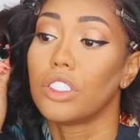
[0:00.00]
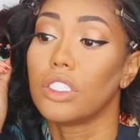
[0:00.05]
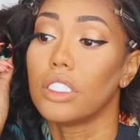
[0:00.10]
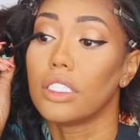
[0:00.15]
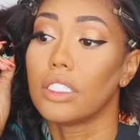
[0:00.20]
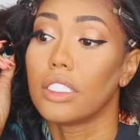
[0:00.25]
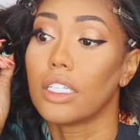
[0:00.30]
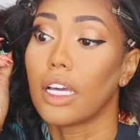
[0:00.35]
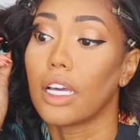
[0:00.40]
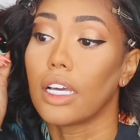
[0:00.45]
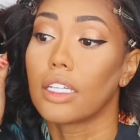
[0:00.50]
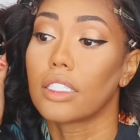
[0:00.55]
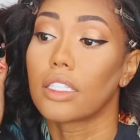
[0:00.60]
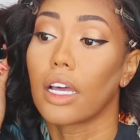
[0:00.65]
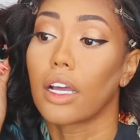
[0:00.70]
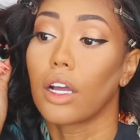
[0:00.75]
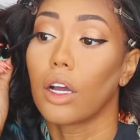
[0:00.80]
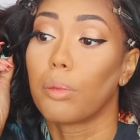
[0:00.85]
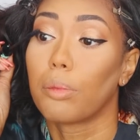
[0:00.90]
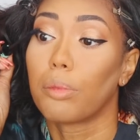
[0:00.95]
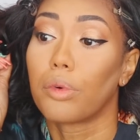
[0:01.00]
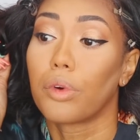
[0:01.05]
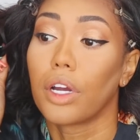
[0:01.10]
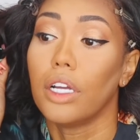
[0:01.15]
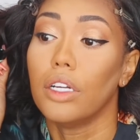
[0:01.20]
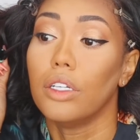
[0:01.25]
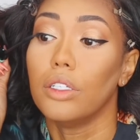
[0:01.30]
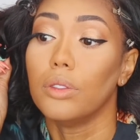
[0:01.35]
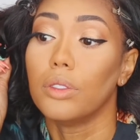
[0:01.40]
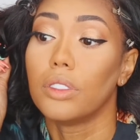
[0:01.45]
it takes like a
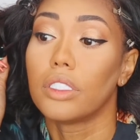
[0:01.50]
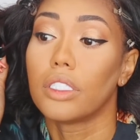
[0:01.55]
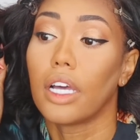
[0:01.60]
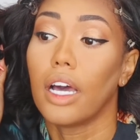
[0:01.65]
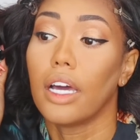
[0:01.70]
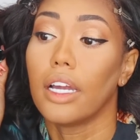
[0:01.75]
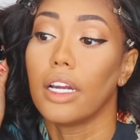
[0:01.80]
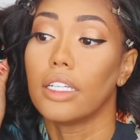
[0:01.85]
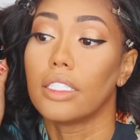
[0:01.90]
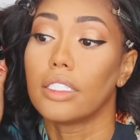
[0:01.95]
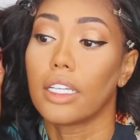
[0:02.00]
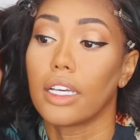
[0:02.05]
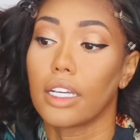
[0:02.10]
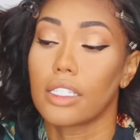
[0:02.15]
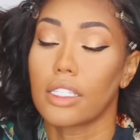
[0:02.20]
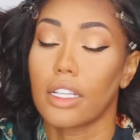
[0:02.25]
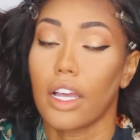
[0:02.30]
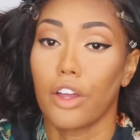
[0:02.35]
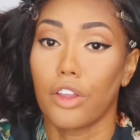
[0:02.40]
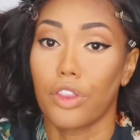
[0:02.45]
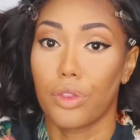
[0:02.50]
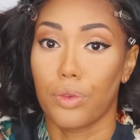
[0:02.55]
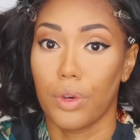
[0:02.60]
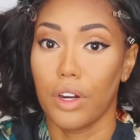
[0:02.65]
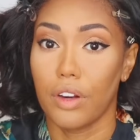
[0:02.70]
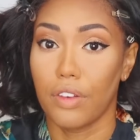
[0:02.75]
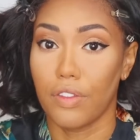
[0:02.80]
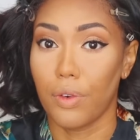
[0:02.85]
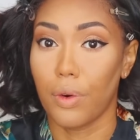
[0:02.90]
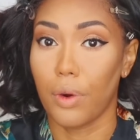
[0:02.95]
brand new set, it takes like
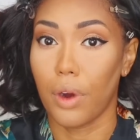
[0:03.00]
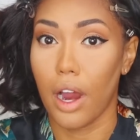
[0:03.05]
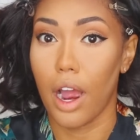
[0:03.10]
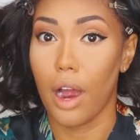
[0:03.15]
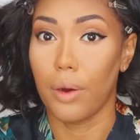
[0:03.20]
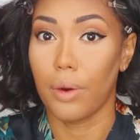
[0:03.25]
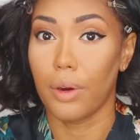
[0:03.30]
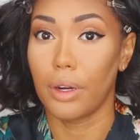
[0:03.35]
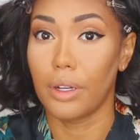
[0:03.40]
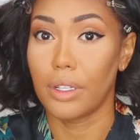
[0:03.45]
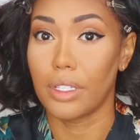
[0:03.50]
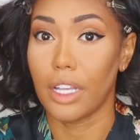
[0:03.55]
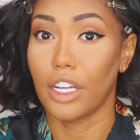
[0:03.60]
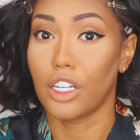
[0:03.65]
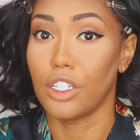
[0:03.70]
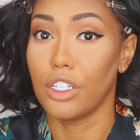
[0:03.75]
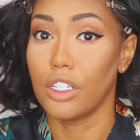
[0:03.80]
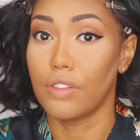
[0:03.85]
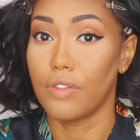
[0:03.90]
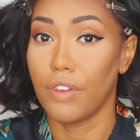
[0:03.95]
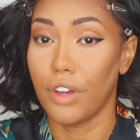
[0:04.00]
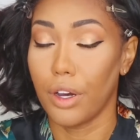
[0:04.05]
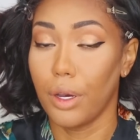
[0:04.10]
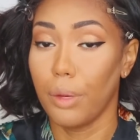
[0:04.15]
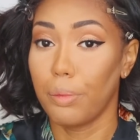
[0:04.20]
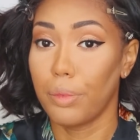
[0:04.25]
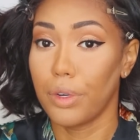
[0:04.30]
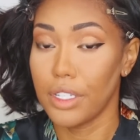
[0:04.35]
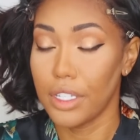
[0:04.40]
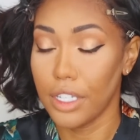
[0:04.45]
3 to 4 hours. Like, she's
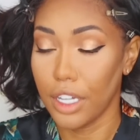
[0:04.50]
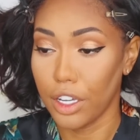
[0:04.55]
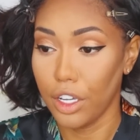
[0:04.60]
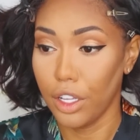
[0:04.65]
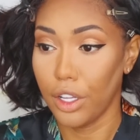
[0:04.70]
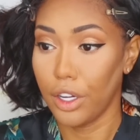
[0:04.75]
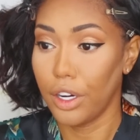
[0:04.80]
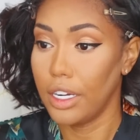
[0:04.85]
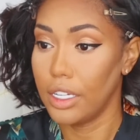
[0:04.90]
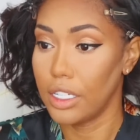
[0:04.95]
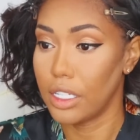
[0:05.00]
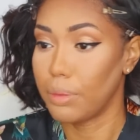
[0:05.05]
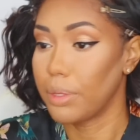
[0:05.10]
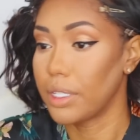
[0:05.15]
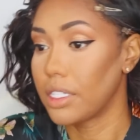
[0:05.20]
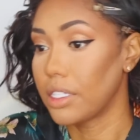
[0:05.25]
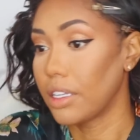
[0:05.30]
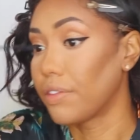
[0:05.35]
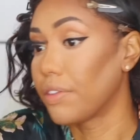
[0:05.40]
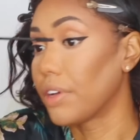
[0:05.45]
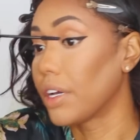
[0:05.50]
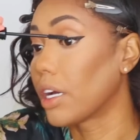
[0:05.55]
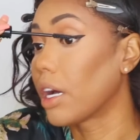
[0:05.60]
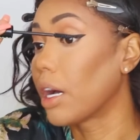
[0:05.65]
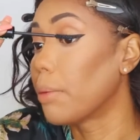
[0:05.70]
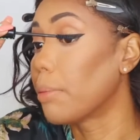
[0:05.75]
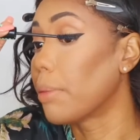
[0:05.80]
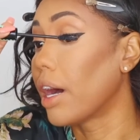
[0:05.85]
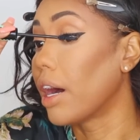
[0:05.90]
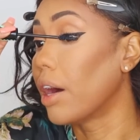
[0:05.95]
very particular and specific
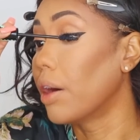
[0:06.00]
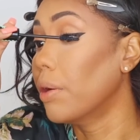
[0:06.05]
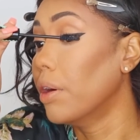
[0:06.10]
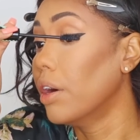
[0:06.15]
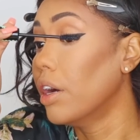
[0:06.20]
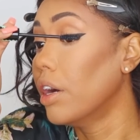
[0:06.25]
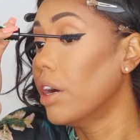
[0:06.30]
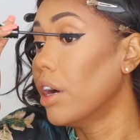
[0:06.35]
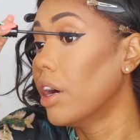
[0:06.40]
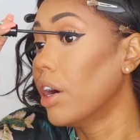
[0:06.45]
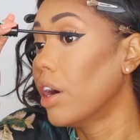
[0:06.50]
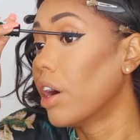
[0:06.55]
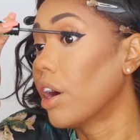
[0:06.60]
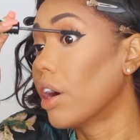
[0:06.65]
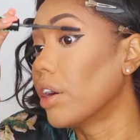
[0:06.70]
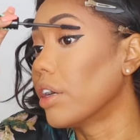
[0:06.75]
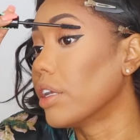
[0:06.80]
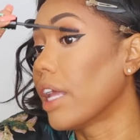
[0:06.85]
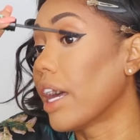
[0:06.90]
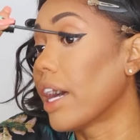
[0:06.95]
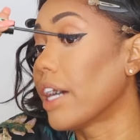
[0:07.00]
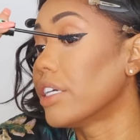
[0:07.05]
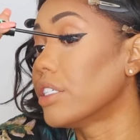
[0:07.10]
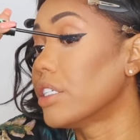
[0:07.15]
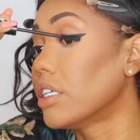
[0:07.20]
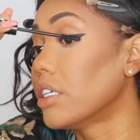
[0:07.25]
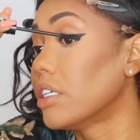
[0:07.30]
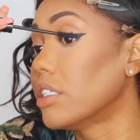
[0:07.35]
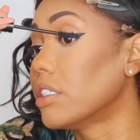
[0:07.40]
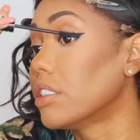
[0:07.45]
about her
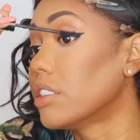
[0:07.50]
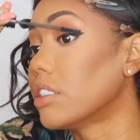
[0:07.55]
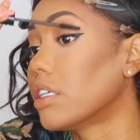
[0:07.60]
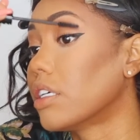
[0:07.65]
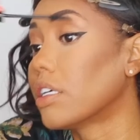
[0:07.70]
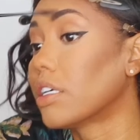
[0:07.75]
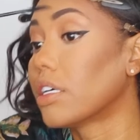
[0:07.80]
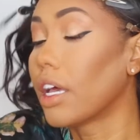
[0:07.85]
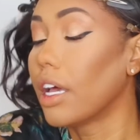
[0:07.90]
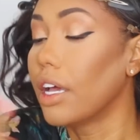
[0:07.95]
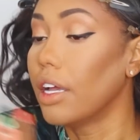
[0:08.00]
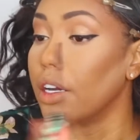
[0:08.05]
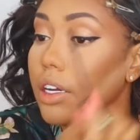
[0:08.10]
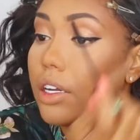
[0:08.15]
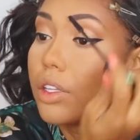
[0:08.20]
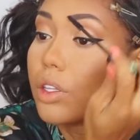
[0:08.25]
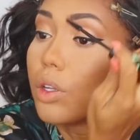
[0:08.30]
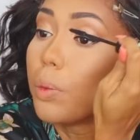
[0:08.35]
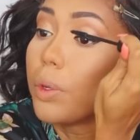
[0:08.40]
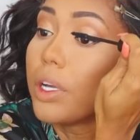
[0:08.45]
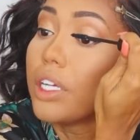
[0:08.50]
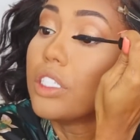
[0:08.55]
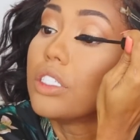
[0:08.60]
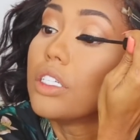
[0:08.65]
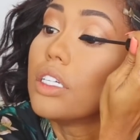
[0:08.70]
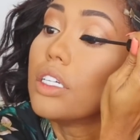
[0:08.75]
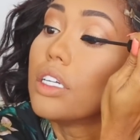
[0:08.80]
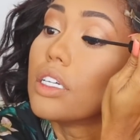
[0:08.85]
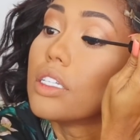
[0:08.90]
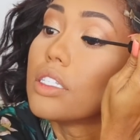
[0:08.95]
lashes and the way
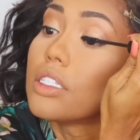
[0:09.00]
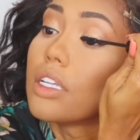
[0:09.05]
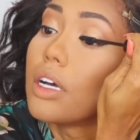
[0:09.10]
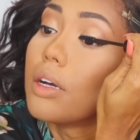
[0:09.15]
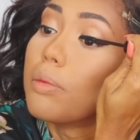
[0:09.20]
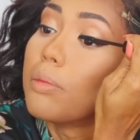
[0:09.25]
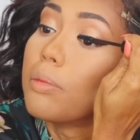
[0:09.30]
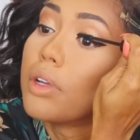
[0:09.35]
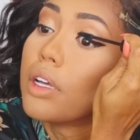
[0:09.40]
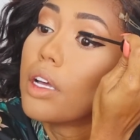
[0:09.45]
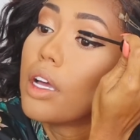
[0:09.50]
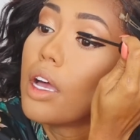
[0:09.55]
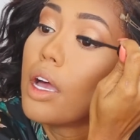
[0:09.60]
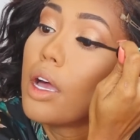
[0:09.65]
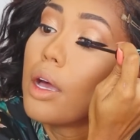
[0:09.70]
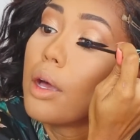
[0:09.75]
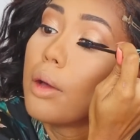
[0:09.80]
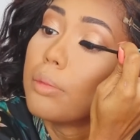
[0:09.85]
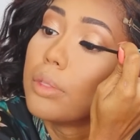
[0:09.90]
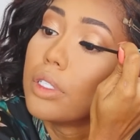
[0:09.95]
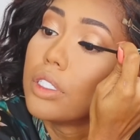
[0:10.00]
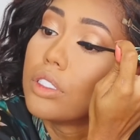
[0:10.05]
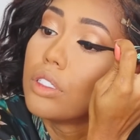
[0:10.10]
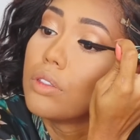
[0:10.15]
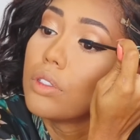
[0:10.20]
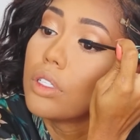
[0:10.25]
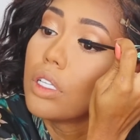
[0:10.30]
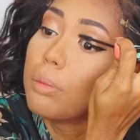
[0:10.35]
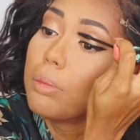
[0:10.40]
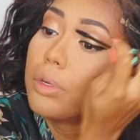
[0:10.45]
she does them. But she
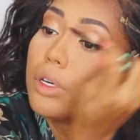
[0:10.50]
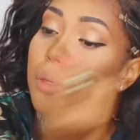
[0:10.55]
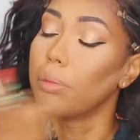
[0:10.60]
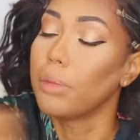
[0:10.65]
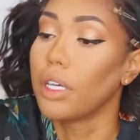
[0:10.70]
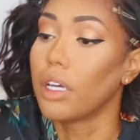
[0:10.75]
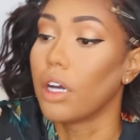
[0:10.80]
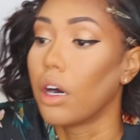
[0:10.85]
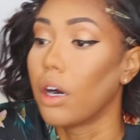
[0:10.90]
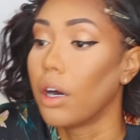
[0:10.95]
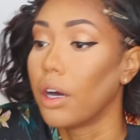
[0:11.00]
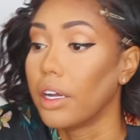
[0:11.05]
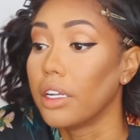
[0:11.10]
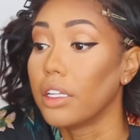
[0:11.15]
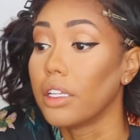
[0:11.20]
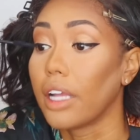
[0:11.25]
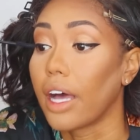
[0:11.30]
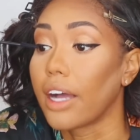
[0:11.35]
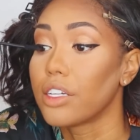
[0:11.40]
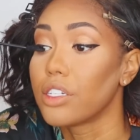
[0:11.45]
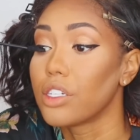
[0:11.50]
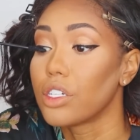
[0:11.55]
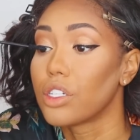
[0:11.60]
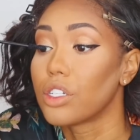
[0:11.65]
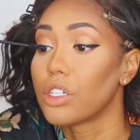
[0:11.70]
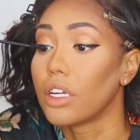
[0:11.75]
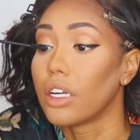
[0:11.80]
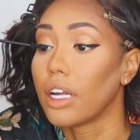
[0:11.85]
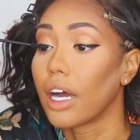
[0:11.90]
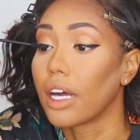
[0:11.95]
really put me on. Lashes
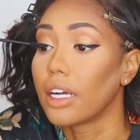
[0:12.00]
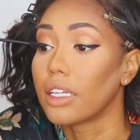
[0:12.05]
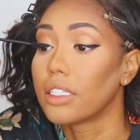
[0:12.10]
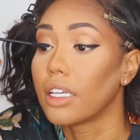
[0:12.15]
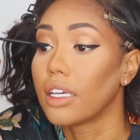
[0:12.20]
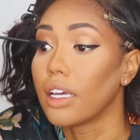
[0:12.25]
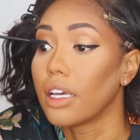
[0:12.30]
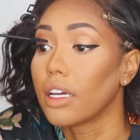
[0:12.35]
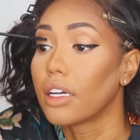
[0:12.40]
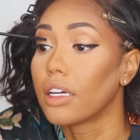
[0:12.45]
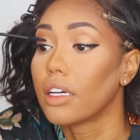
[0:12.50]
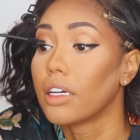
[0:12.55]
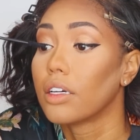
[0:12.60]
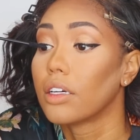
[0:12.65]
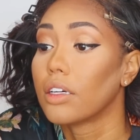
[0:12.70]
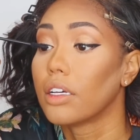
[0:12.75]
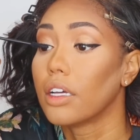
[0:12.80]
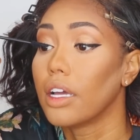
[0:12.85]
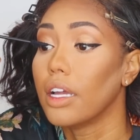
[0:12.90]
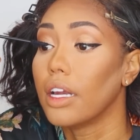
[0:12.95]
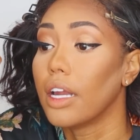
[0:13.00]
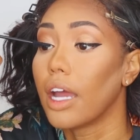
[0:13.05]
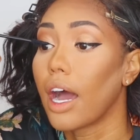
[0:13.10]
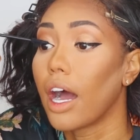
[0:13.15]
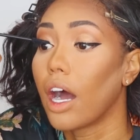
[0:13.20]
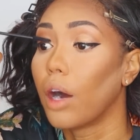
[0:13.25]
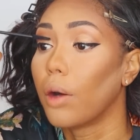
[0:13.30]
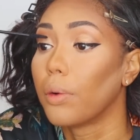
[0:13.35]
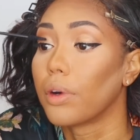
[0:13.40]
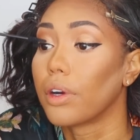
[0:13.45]
should not take an
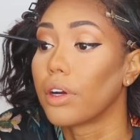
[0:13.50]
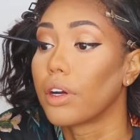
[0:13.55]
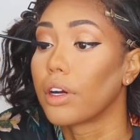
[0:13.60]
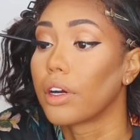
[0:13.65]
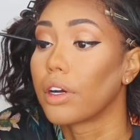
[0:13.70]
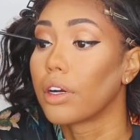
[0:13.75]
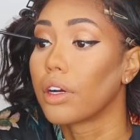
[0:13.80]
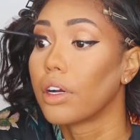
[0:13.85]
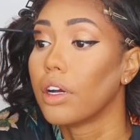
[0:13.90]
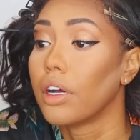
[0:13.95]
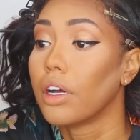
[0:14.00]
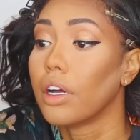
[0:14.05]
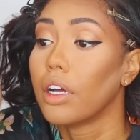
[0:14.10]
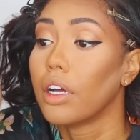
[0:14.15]
hour